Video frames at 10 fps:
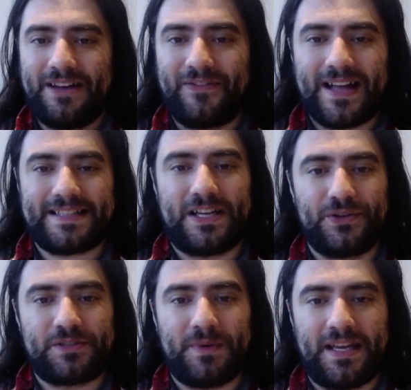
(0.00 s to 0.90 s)
that
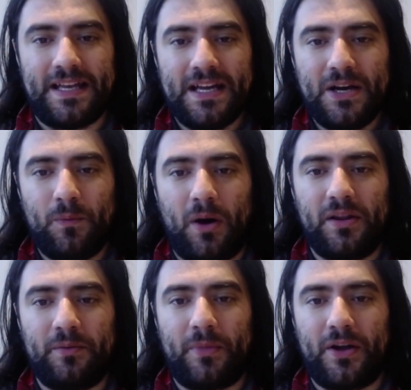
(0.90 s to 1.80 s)
tells me, while
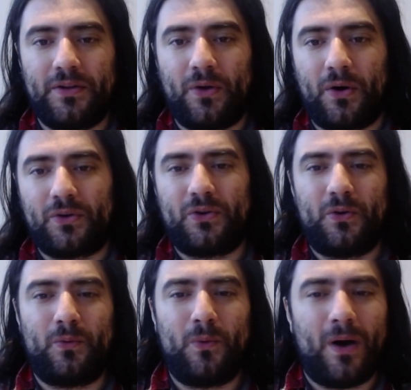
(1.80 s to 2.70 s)
it might not
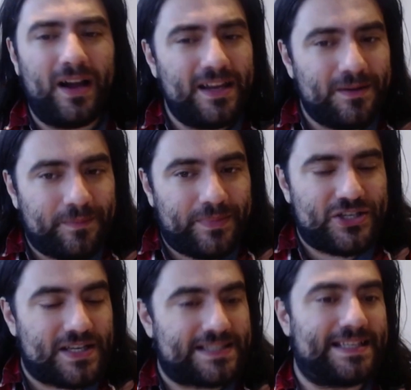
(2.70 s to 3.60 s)
quite be
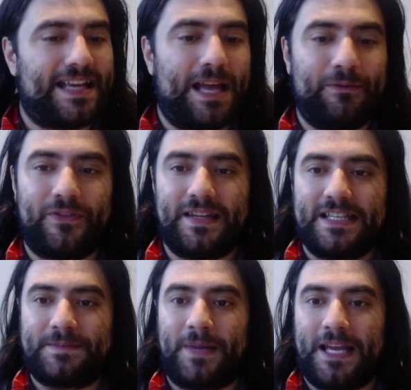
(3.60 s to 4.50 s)
just a game for
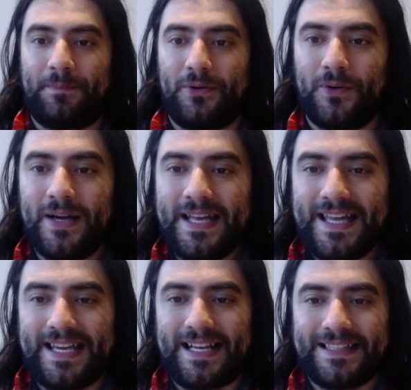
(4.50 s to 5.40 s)
these people,
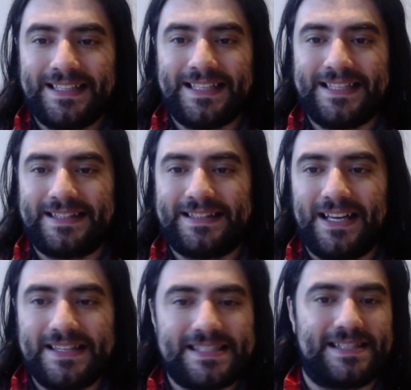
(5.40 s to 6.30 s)
it clearly
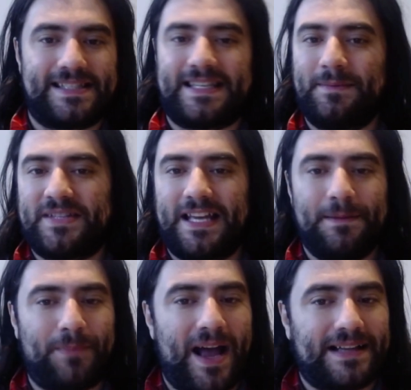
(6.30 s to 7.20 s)
doesn't seem to
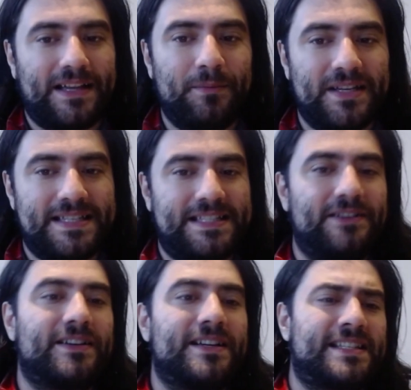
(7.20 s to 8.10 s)
impact them in a
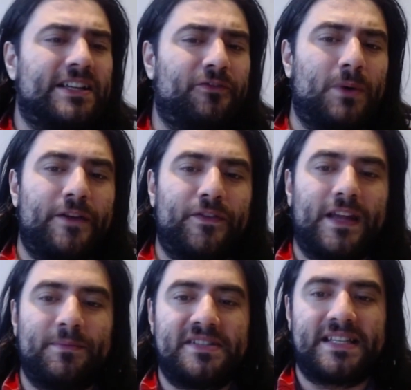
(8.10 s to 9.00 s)
serious enough way for
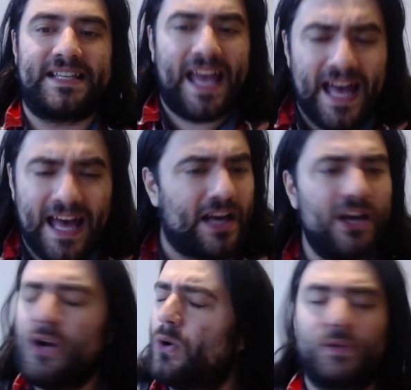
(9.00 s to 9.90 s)
them to care
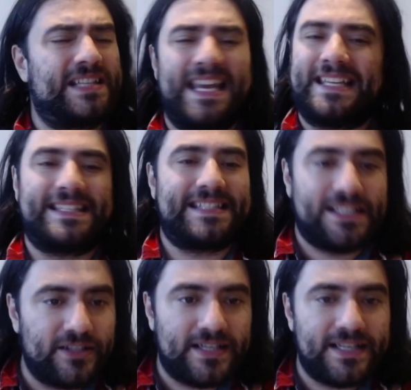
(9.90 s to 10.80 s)
or take it
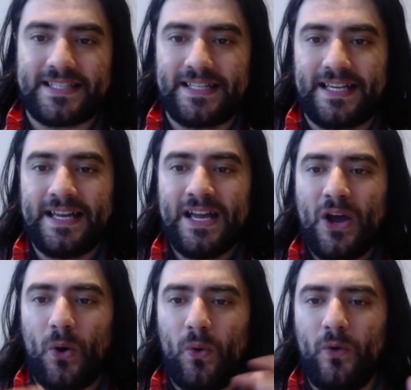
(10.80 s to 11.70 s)
seriously.
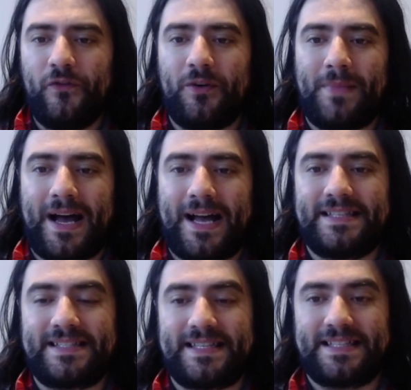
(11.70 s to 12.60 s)
All that
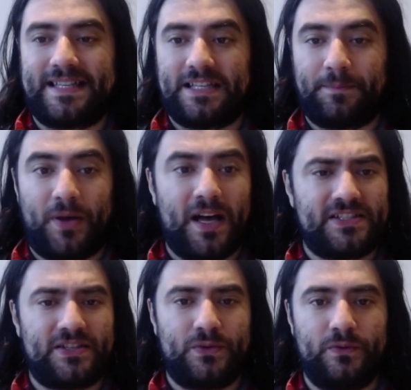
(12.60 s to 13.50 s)
matters is that the
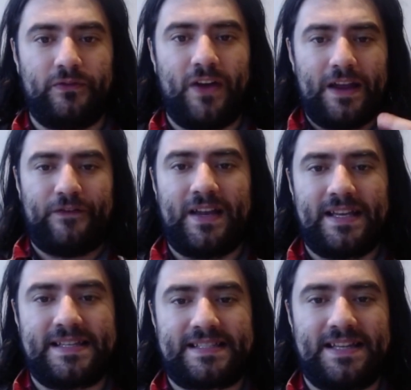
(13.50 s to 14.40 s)
person who they
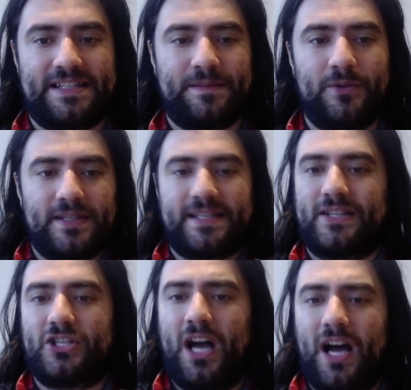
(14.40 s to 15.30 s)
think is sensible is
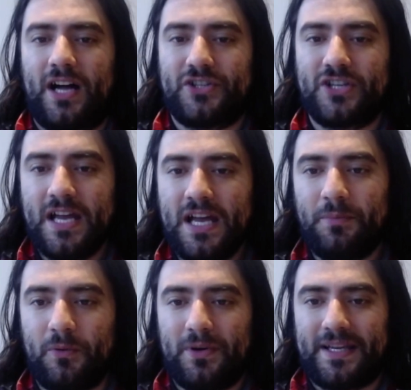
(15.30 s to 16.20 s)
in charge.
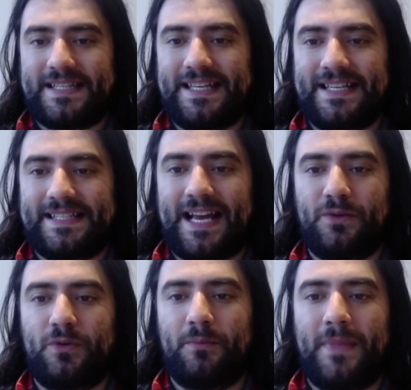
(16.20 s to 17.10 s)
But we'll get to exactly
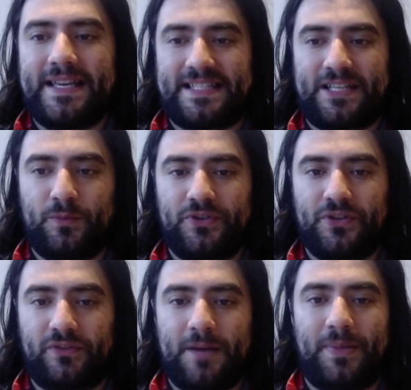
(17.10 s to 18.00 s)
what makes someone the
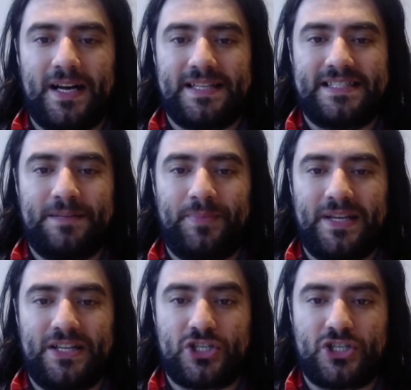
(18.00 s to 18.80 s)
right person to be in